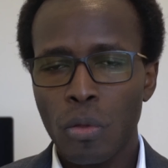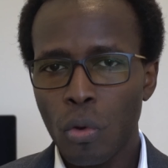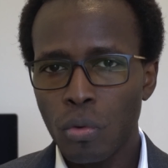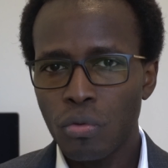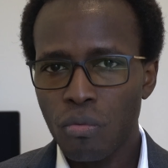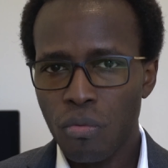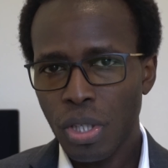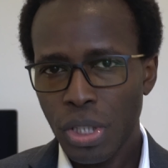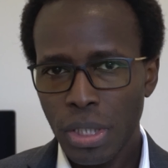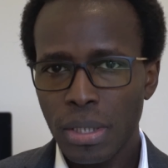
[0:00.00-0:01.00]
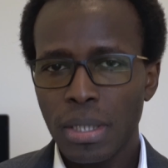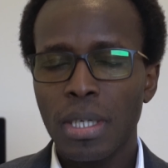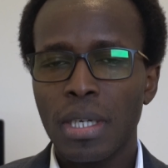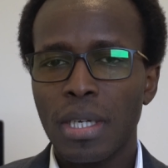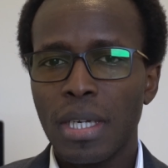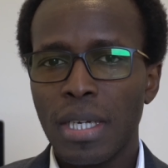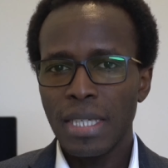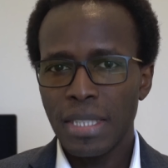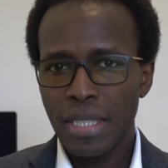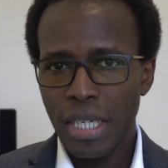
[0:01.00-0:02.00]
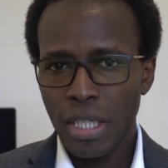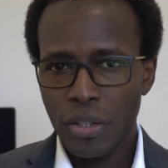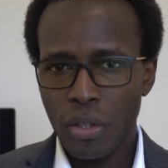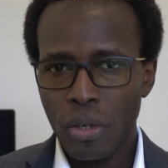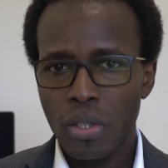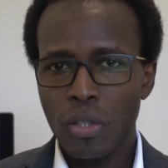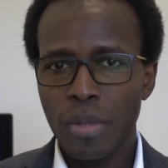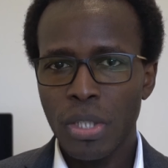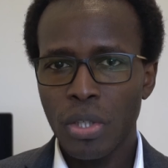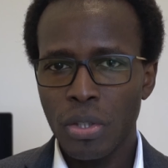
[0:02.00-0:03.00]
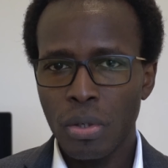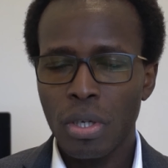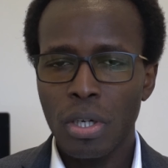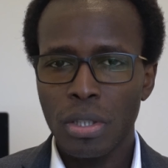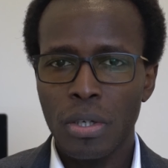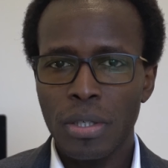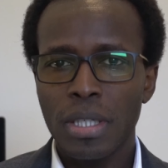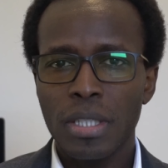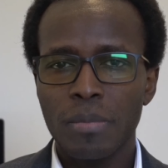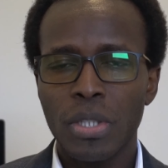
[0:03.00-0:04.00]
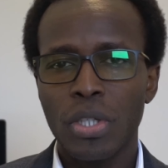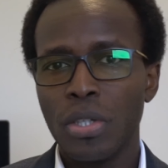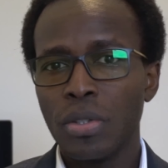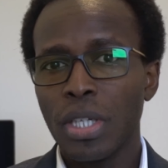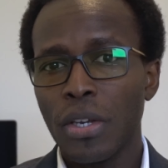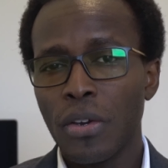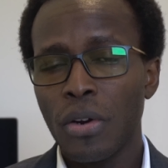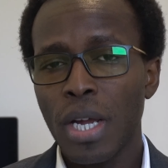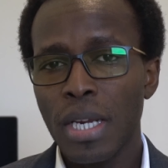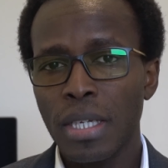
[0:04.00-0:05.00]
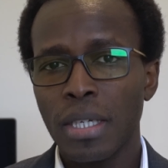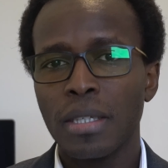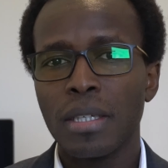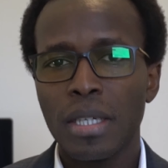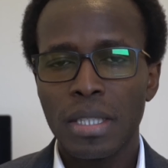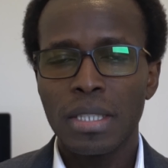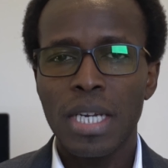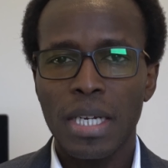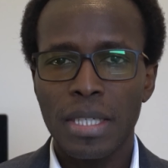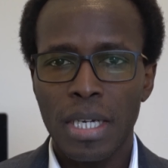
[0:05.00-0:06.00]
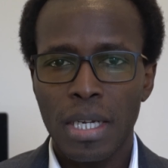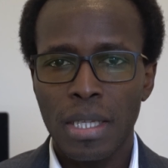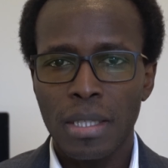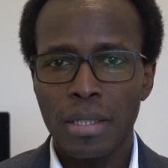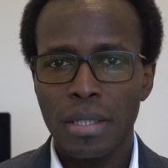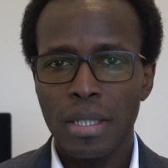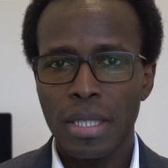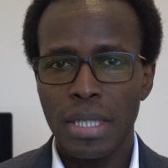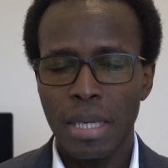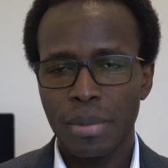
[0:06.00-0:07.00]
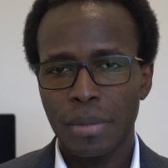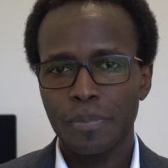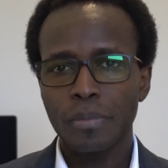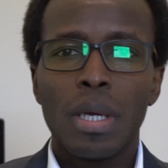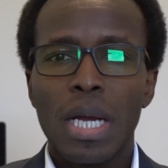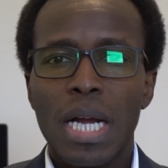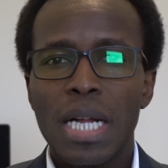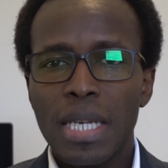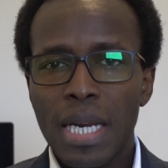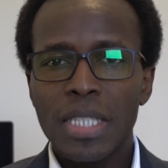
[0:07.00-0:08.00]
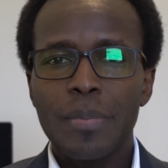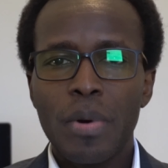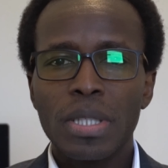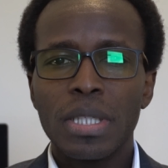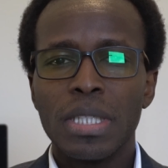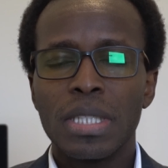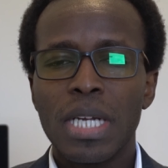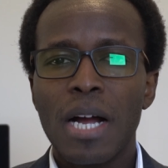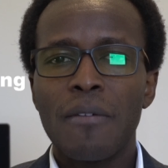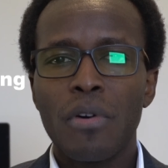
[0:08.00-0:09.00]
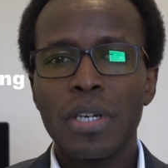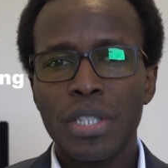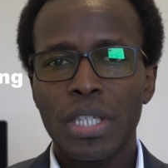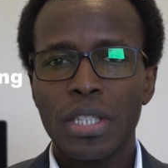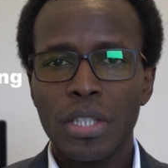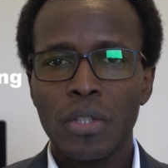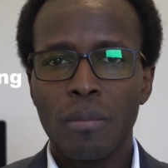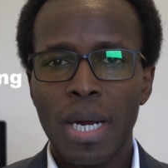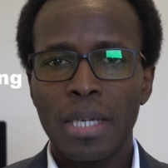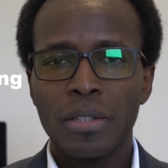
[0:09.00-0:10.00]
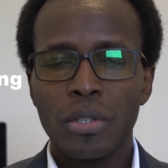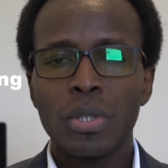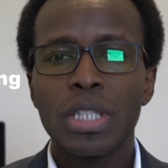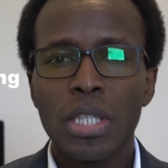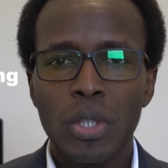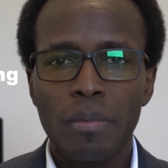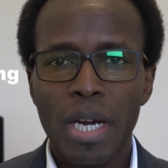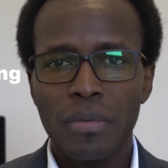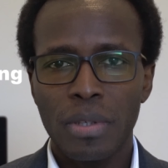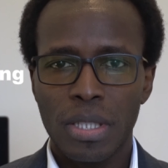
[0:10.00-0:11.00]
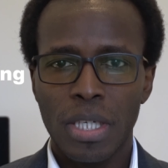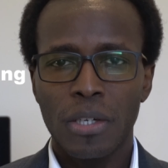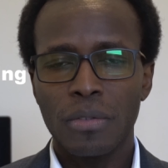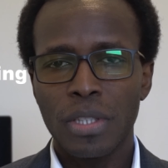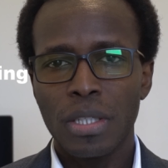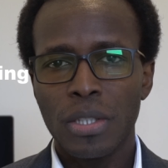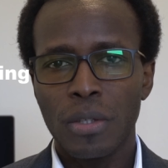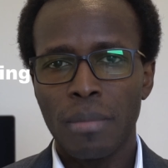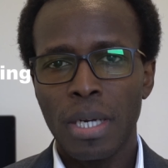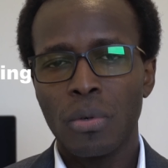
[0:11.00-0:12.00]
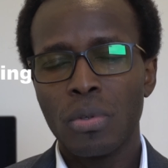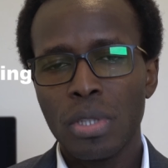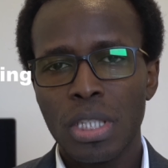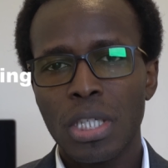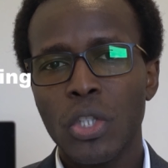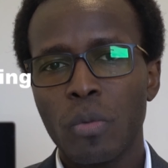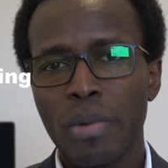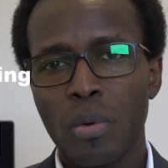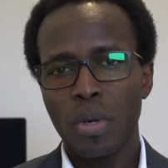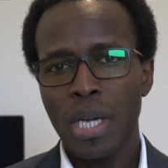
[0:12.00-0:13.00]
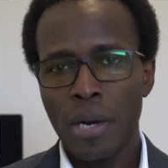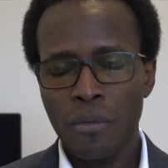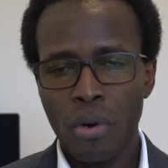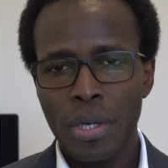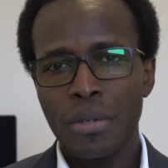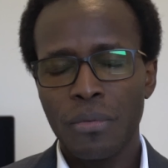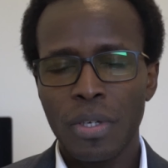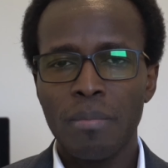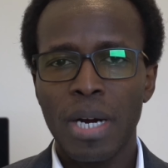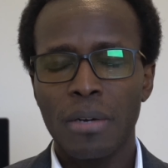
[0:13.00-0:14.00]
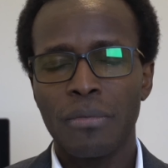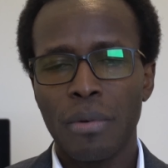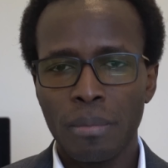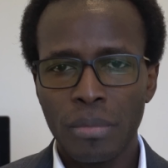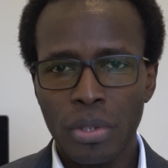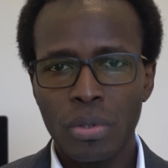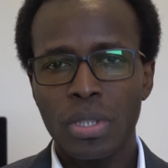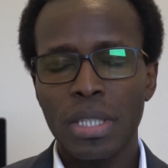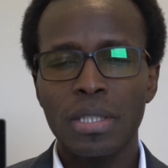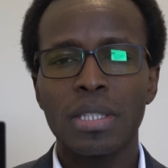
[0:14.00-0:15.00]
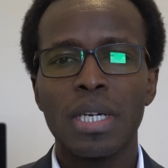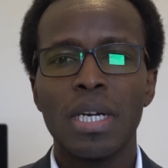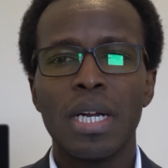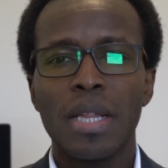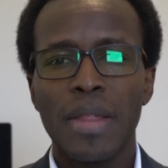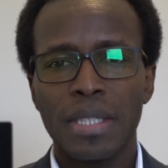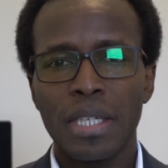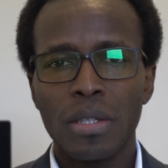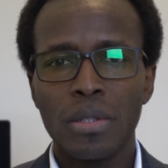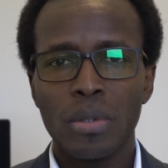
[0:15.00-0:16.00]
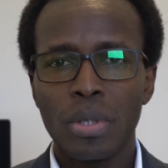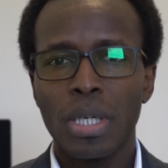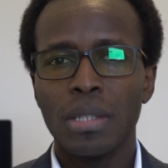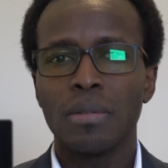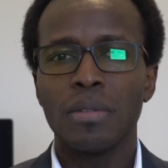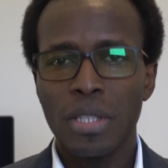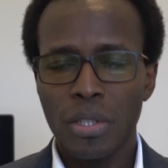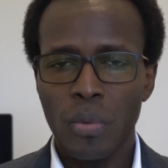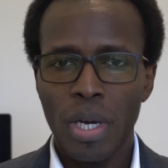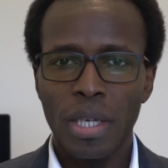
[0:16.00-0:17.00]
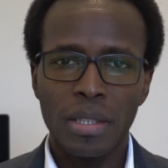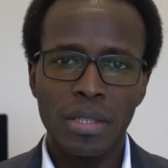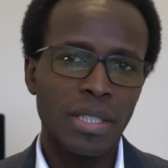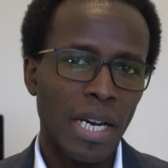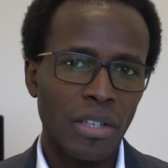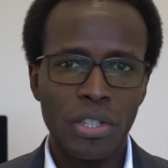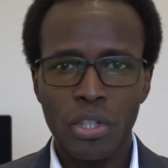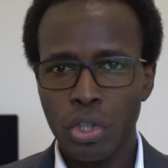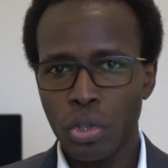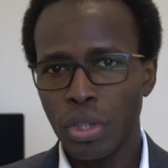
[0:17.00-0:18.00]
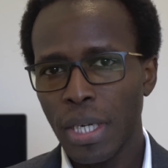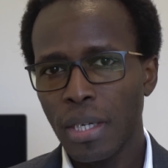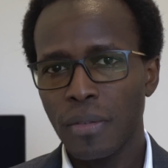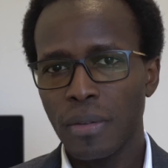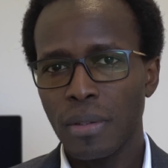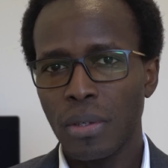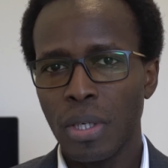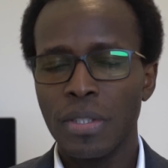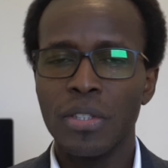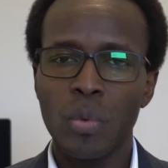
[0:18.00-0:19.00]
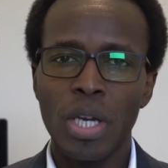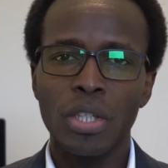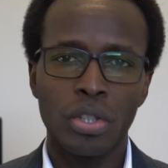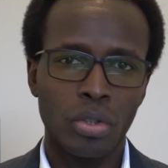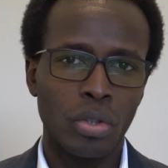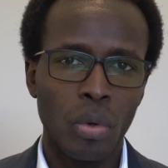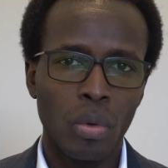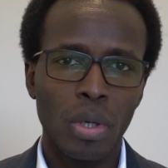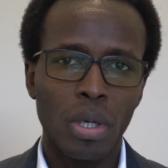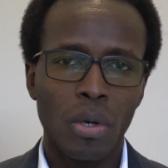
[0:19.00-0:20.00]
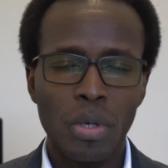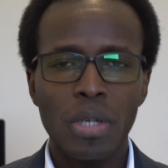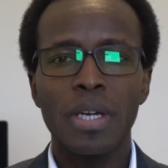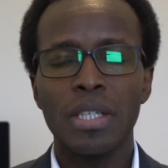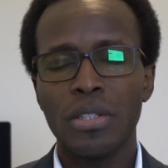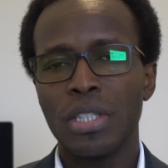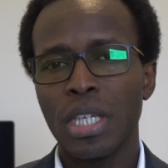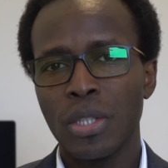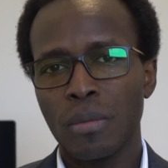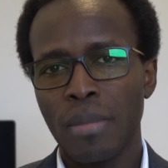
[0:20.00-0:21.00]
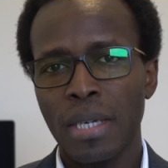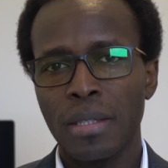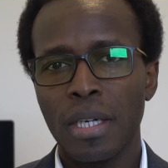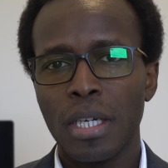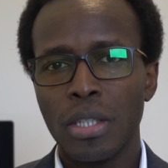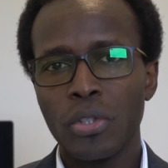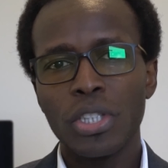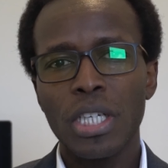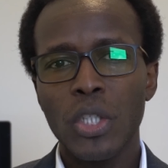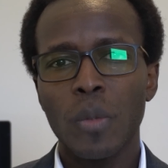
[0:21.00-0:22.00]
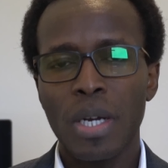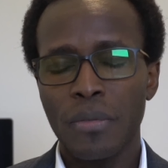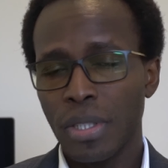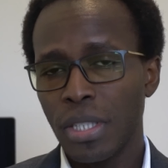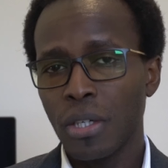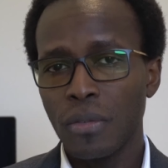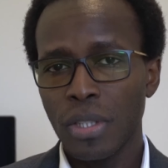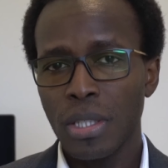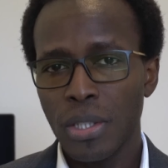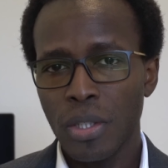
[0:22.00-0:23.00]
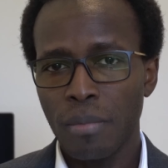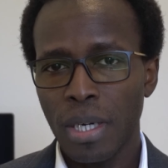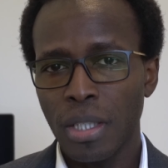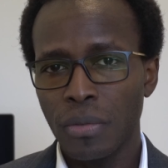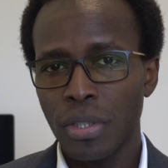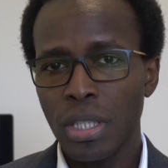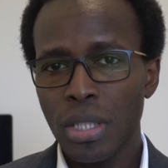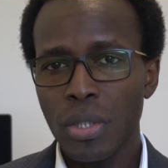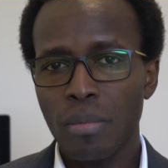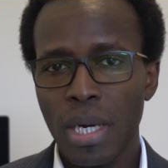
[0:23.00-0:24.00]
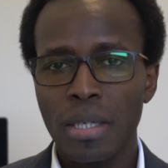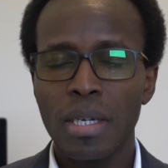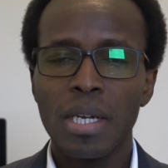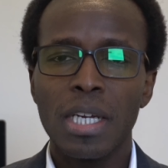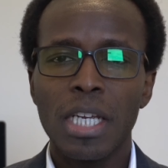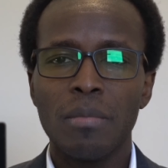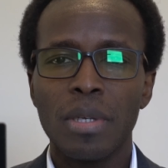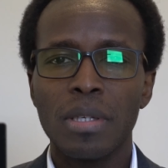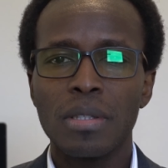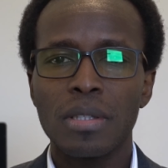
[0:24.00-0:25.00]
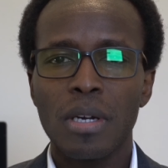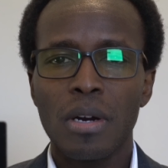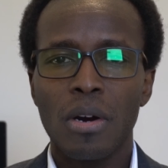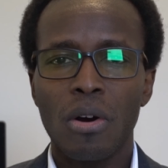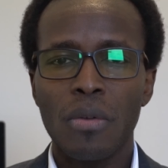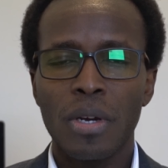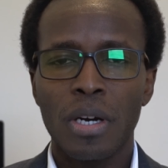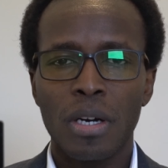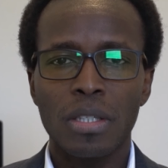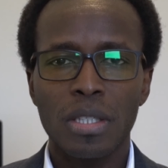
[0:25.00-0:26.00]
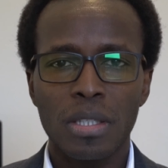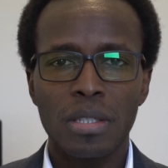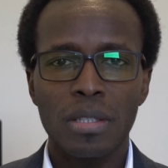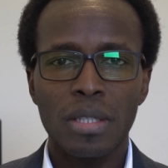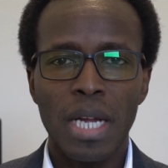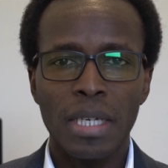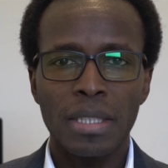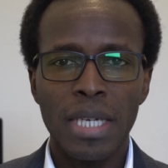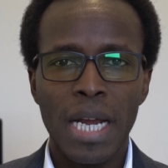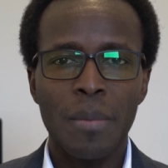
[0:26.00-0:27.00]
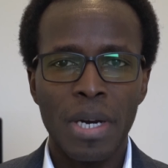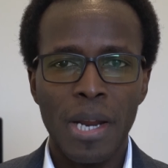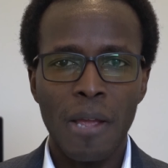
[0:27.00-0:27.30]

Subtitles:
don't rush it. Let it take its course. Make sure you don't cut corners. Make sure you don't incur any technical debt. And the last point is avoid changing your mind. Don't change your mind for the sake of changing your mind. Only change your mind when you have quality feedback from users that tell you, okay, this is the direction you should take, and this is where you should go. Only then do you change your mind. Don't change your mind for the sake of changing your mind, because if you change your mind, it means all the costs and time and